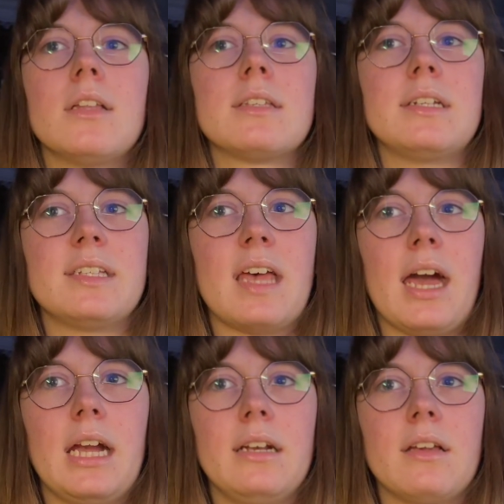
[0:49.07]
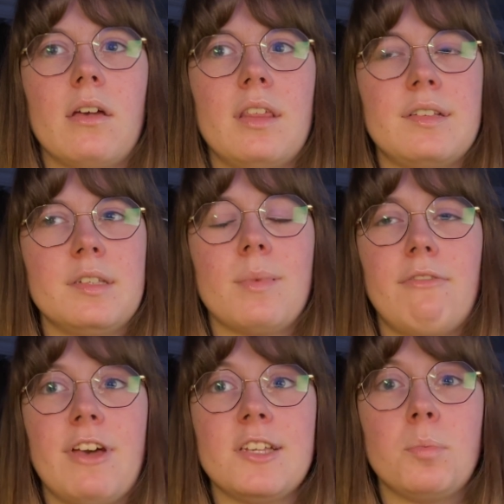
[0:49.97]
to decide, this is my
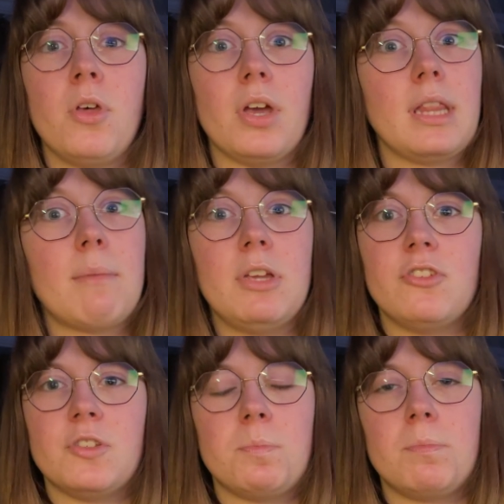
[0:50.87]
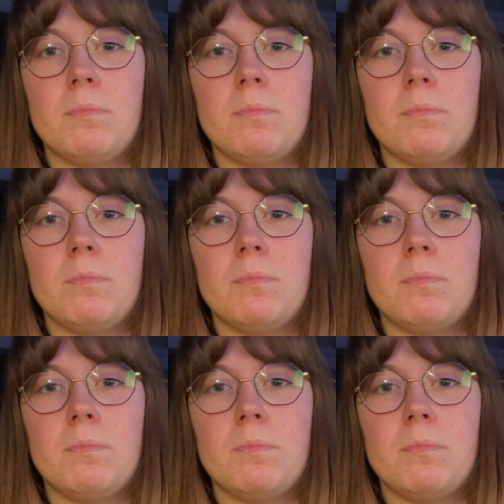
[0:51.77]
first book, let me just